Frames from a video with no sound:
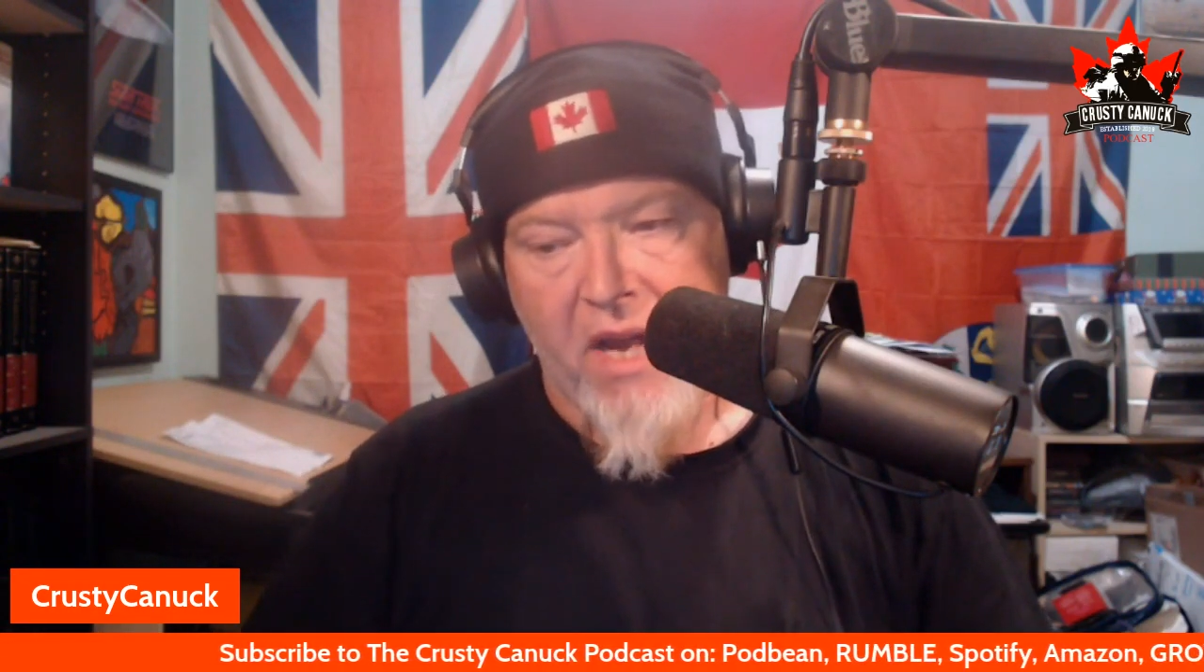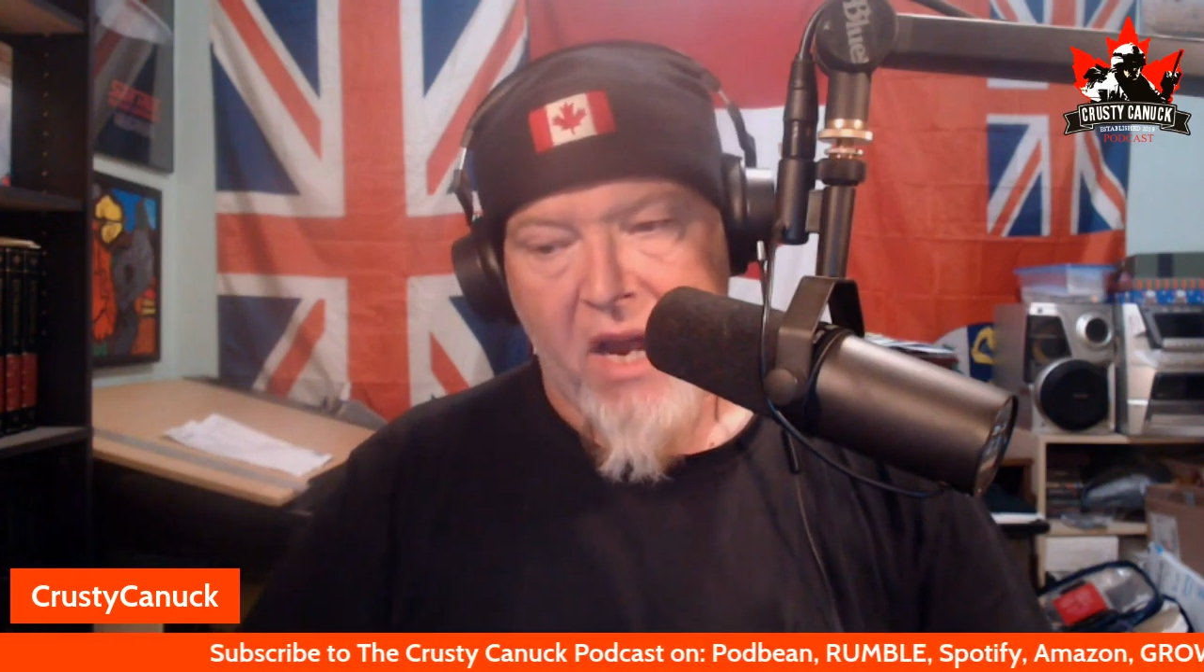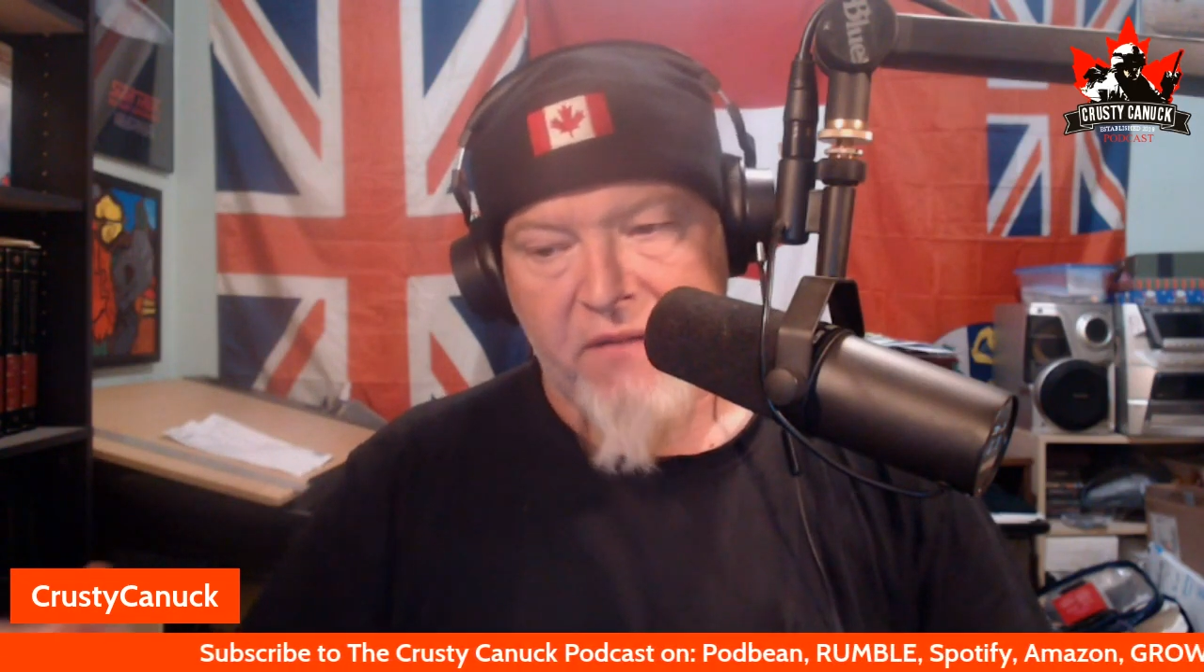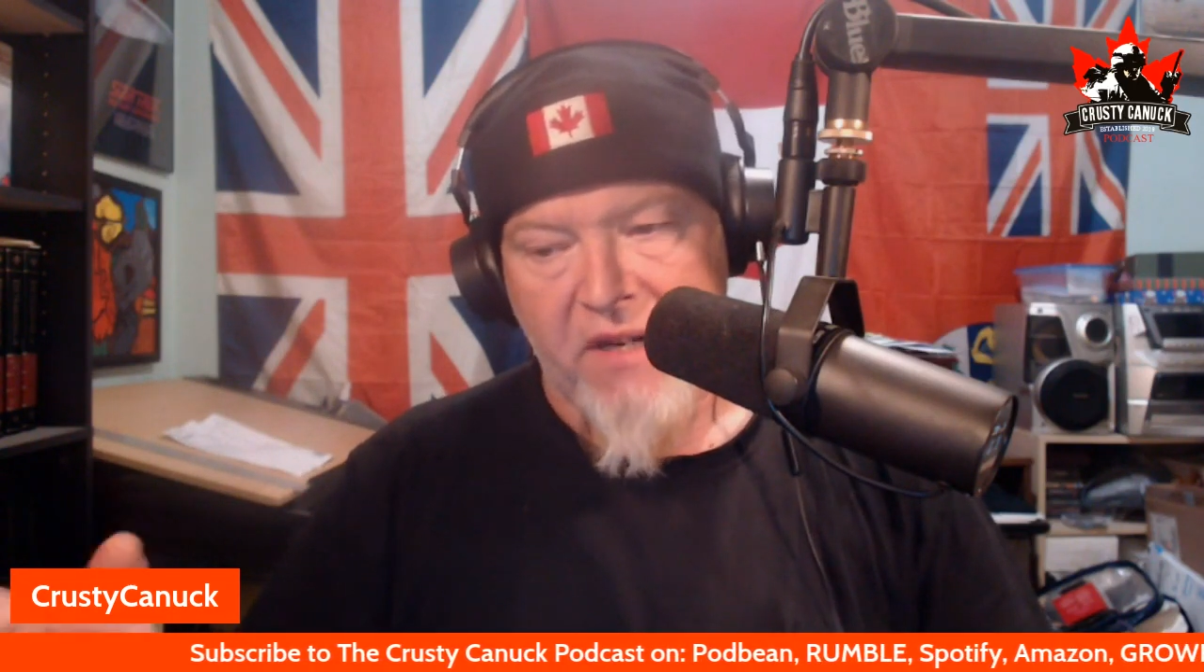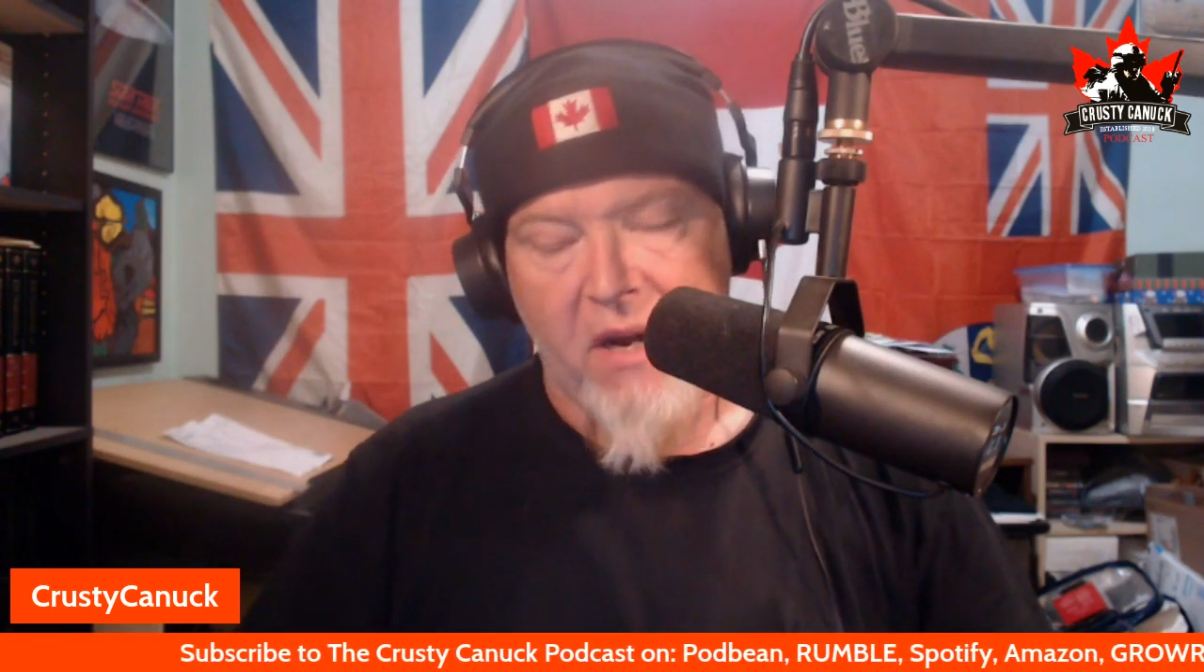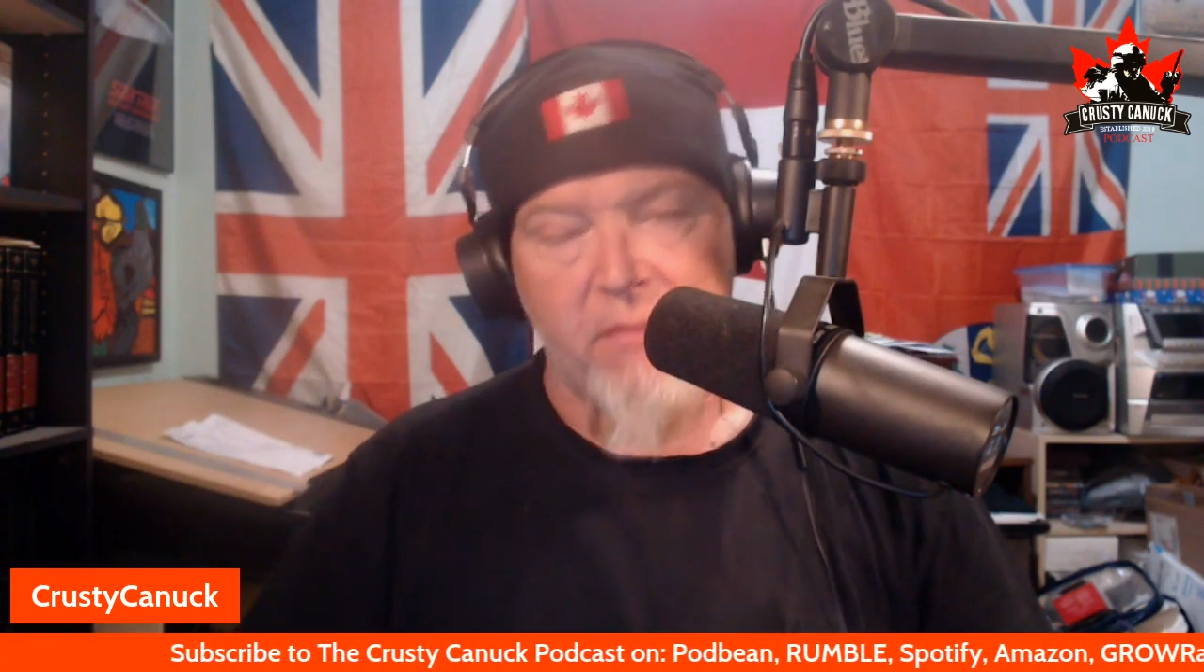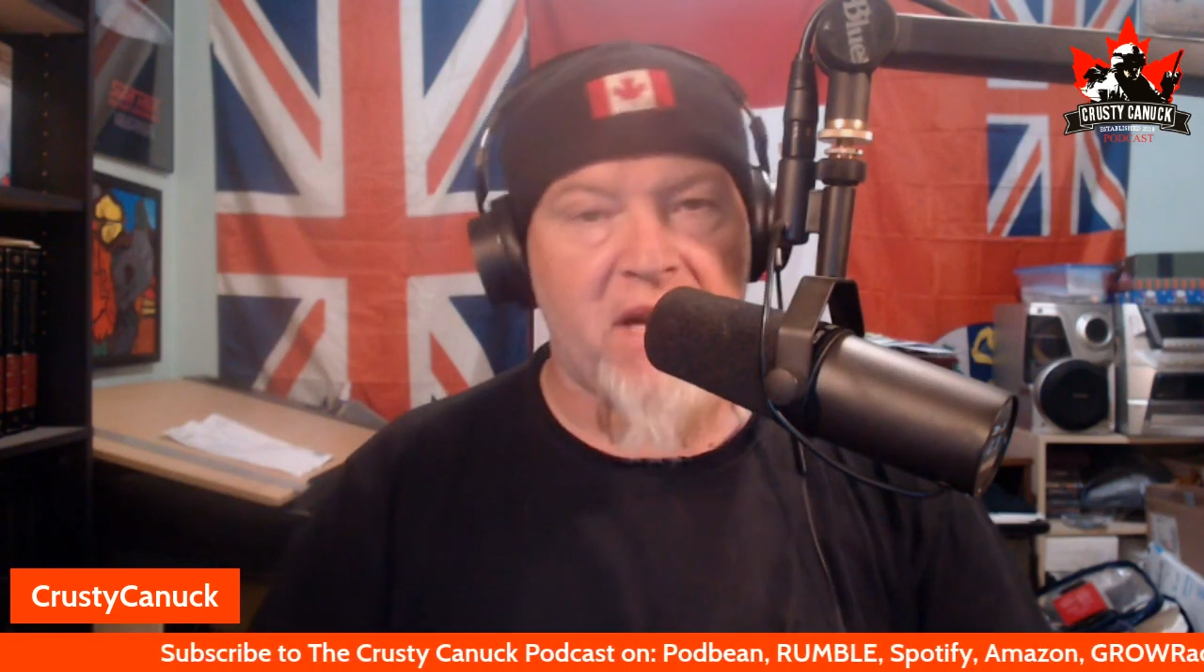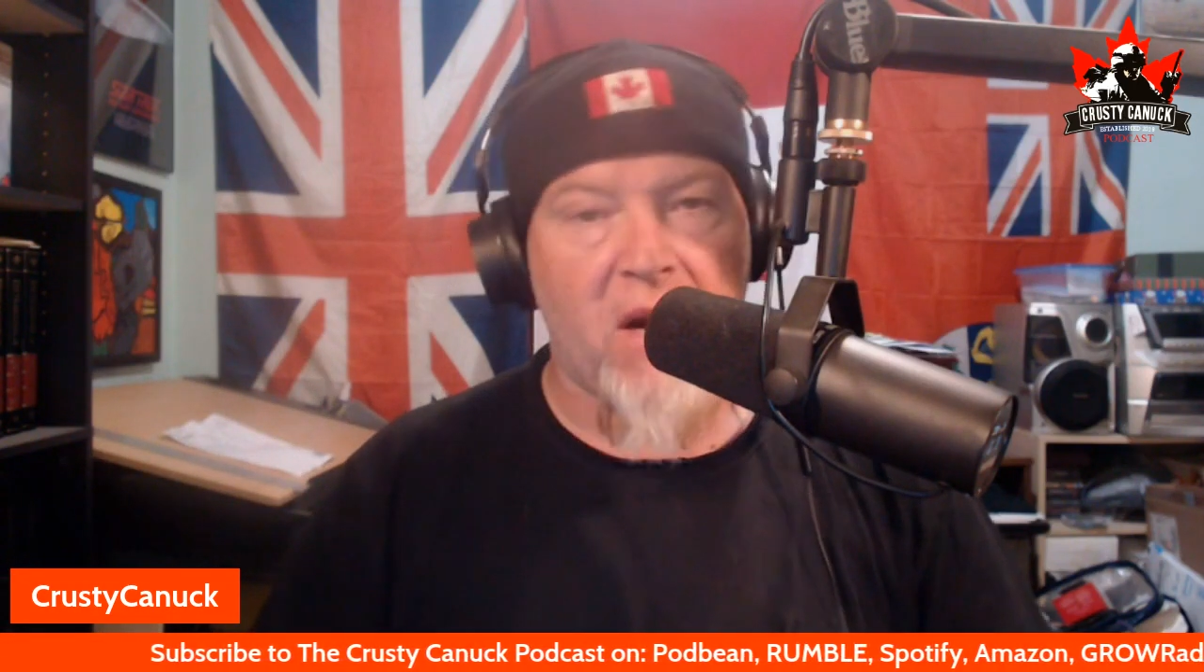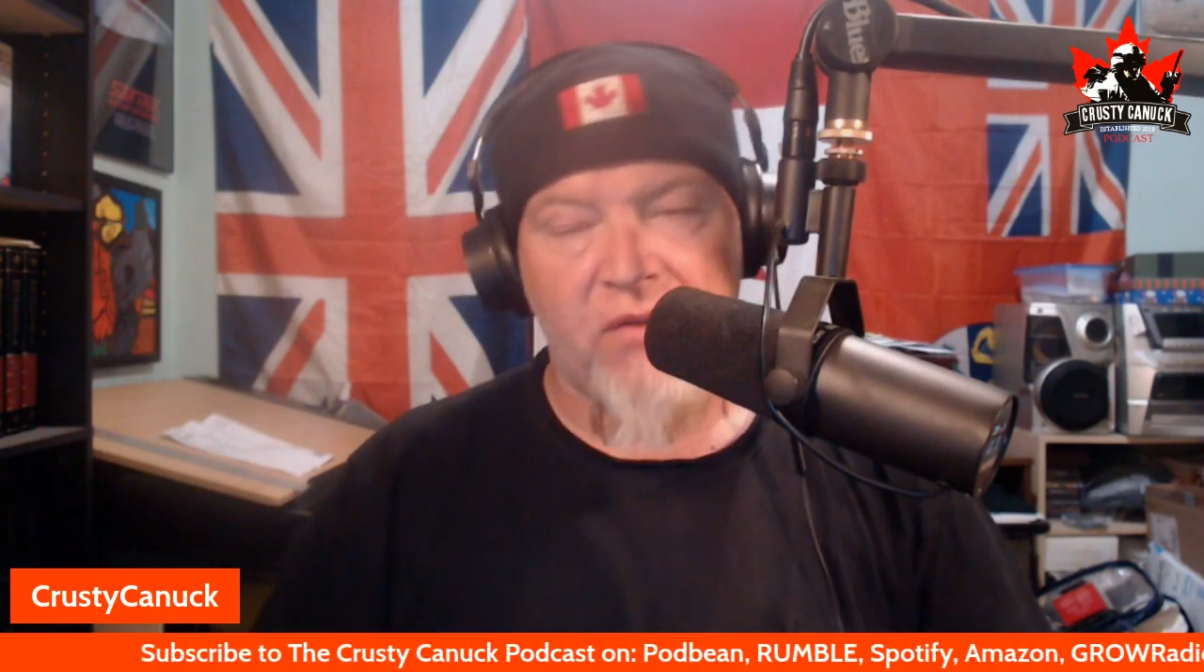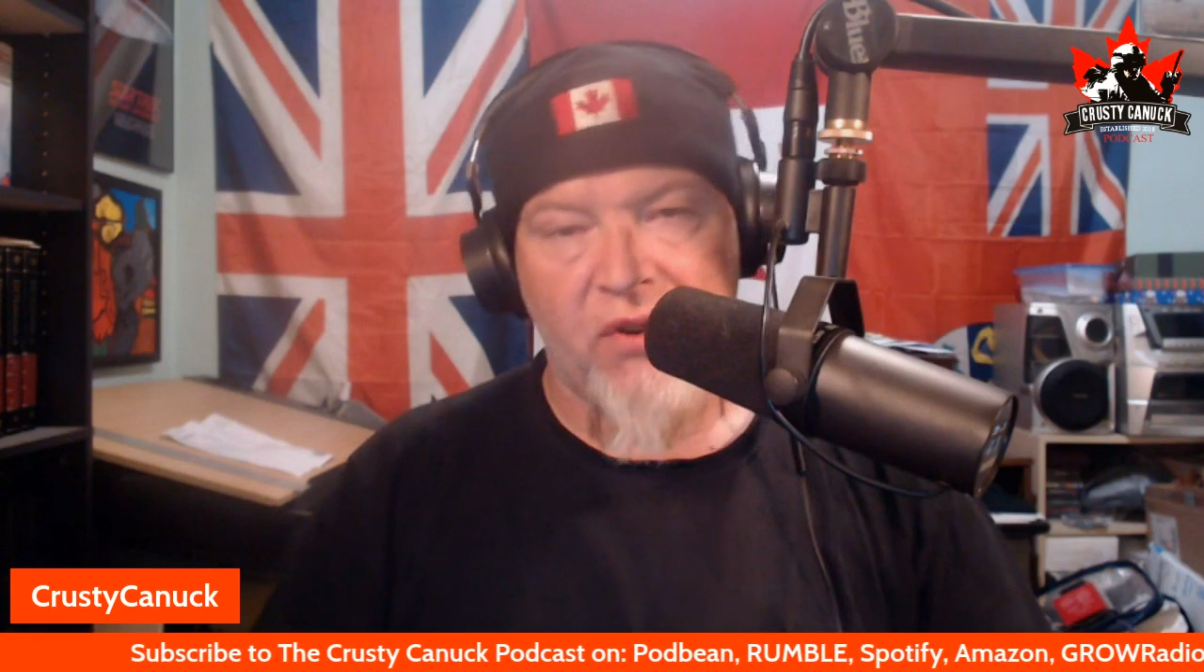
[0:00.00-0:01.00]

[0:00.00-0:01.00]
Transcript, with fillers: have to come down